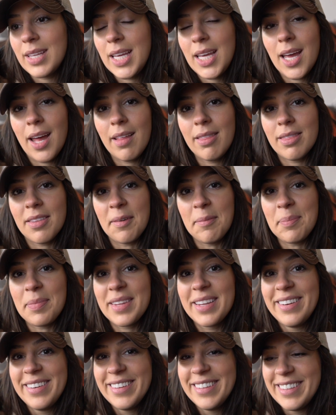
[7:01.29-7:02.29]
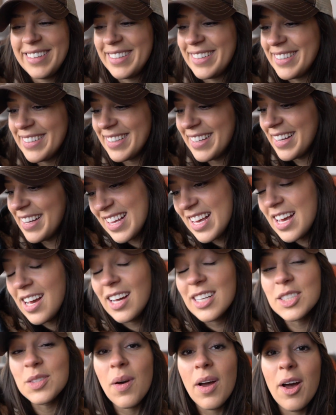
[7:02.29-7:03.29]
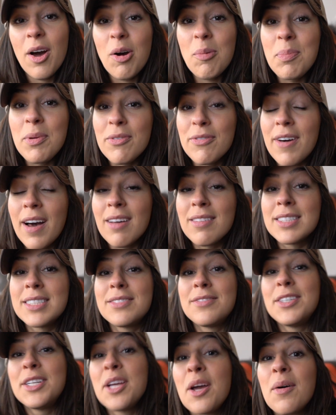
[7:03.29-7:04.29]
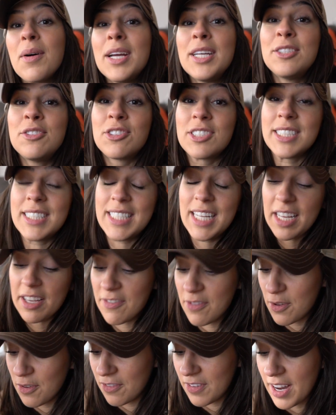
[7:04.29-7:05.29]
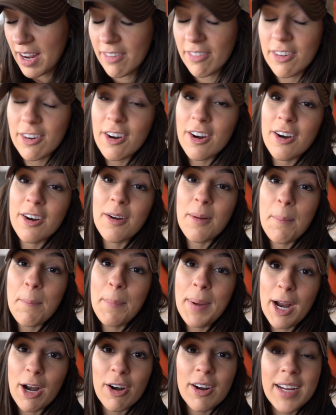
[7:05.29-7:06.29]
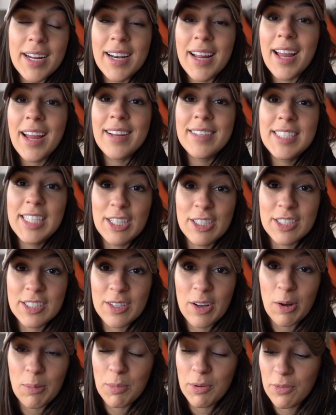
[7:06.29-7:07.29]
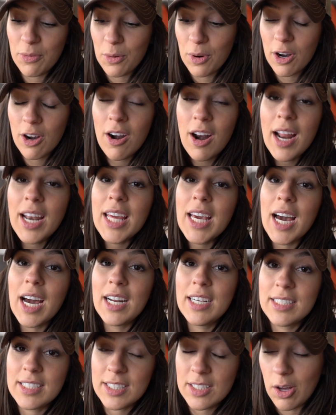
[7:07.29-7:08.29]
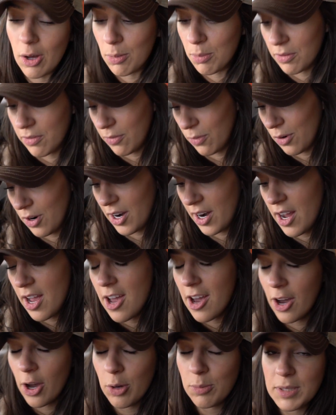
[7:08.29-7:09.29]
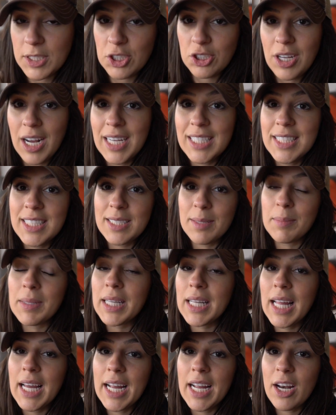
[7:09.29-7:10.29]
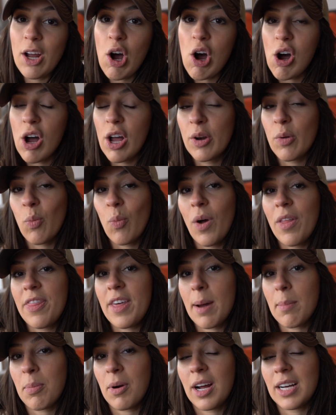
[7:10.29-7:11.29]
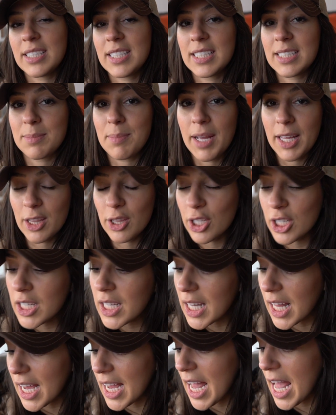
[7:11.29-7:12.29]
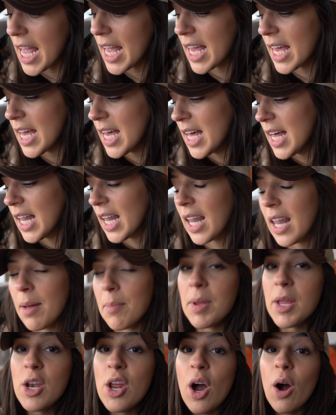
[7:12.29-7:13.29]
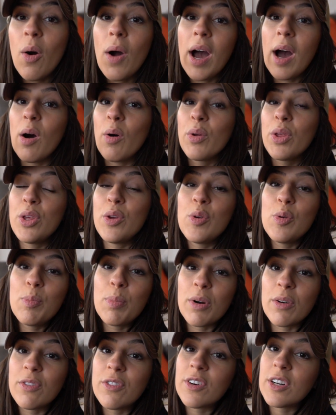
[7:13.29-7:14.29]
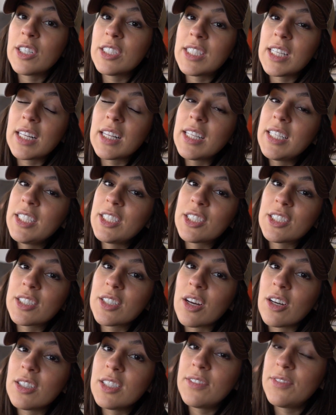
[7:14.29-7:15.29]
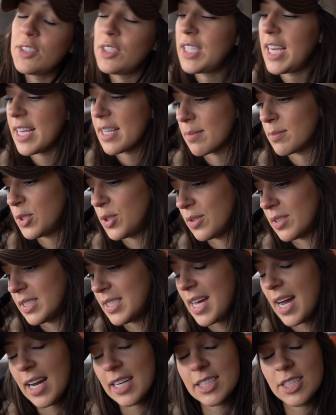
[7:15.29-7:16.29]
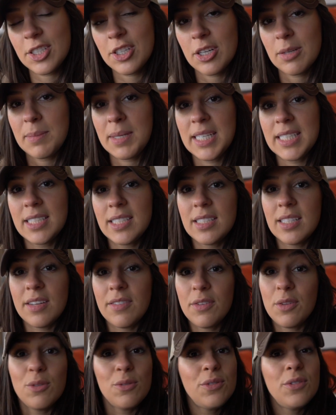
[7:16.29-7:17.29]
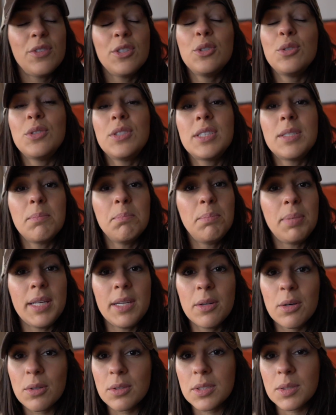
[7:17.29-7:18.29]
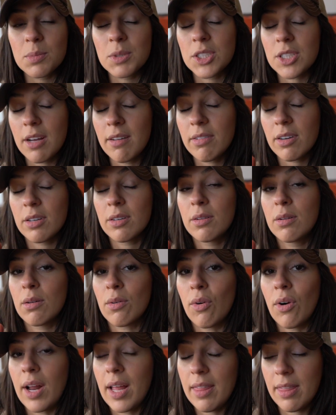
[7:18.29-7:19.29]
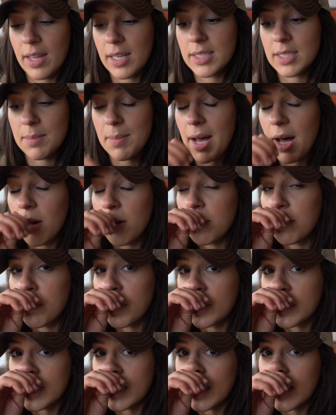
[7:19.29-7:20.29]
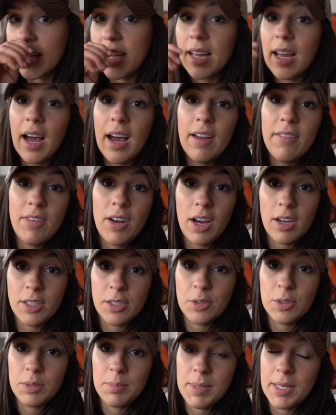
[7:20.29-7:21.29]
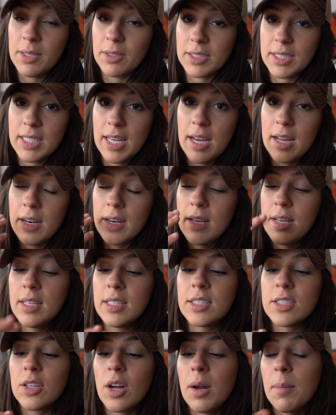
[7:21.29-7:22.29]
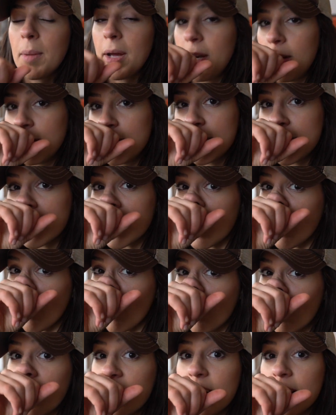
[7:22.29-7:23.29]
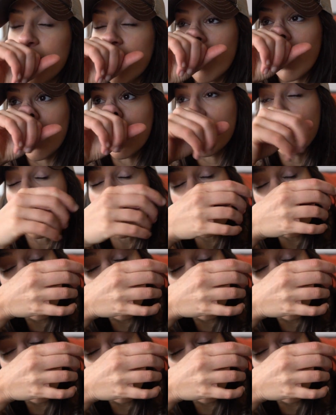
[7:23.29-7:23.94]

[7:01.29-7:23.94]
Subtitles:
he ate them. So I hope you found this video interesting. If you've never buried a deer skull before, or any kind of skull before, hope it shines some light on what that process might look like. Let me know how you prefer to clean your skulls, if you take them to a taxidermist, if you used beetles, which I've heard great things about. Personally, I've not used beetles yet. Sorry, my nose is like really running right